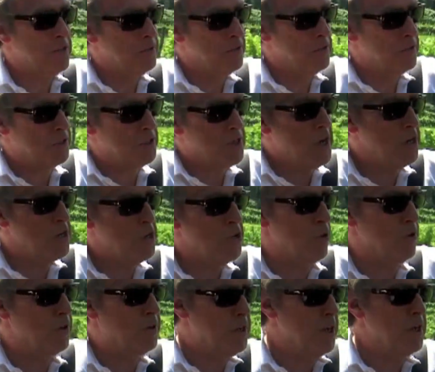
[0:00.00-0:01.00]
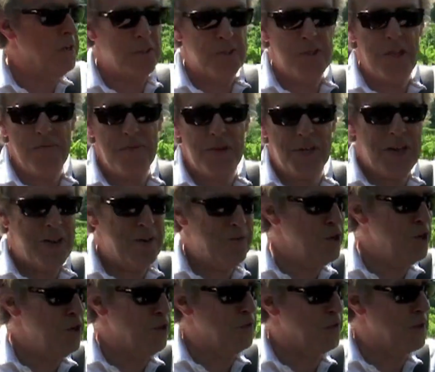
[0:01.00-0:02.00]
Skyhook does seem to get
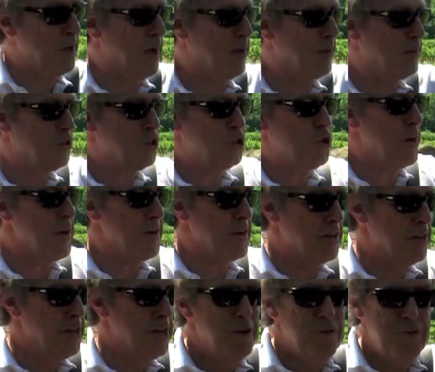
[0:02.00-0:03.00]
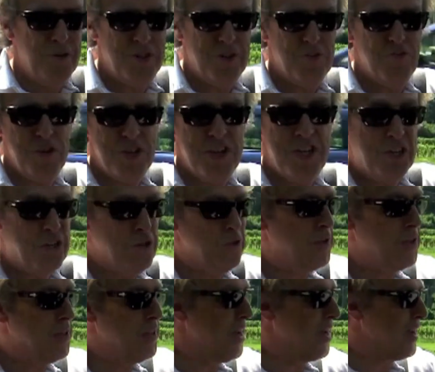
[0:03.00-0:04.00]
rid of that trait, which is a really
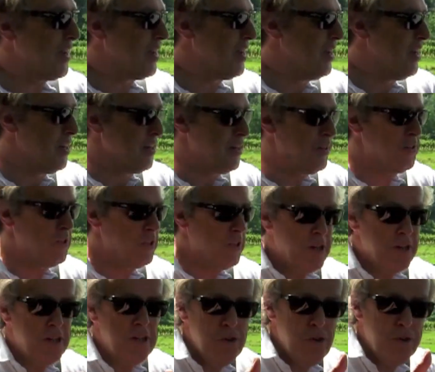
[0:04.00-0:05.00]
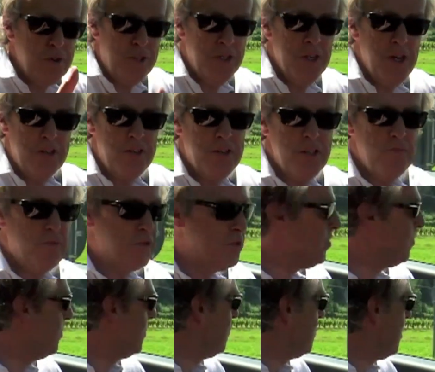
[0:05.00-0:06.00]
good thing, because Skyhook does
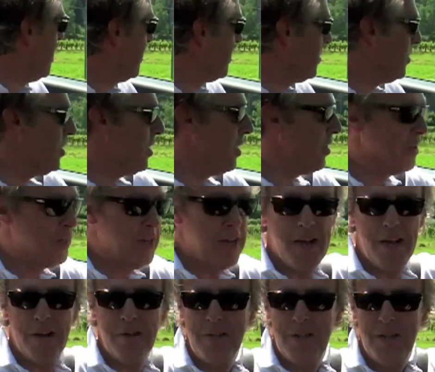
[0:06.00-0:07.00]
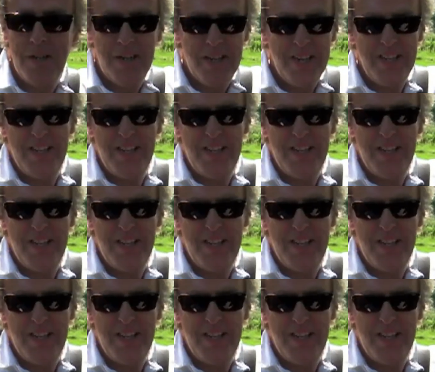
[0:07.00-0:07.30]
improve the ride, there's no doubt. It